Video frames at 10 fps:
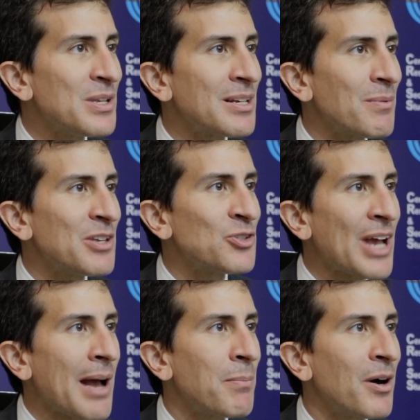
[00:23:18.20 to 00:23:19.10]
some of these
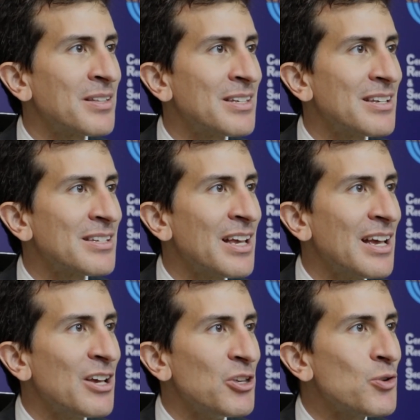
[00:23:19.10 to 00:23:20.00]
chatbots is
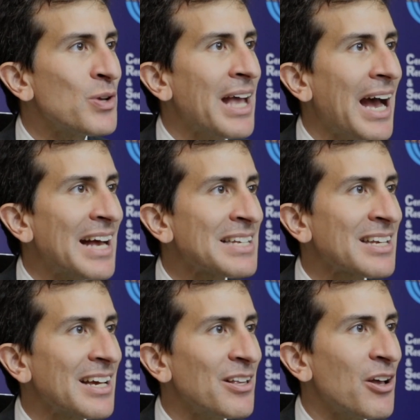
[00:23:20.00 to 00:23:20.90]
you can ask
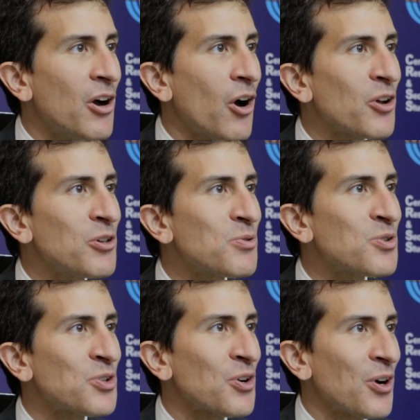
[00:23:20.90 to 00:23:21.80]
it, are you
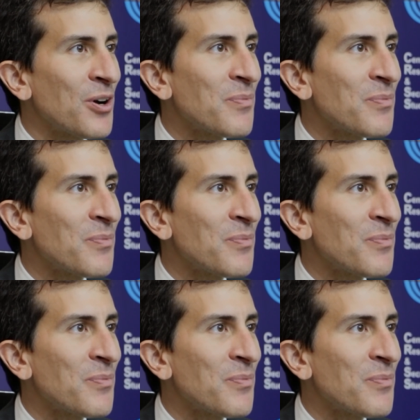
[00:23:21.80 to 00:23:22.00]
sure?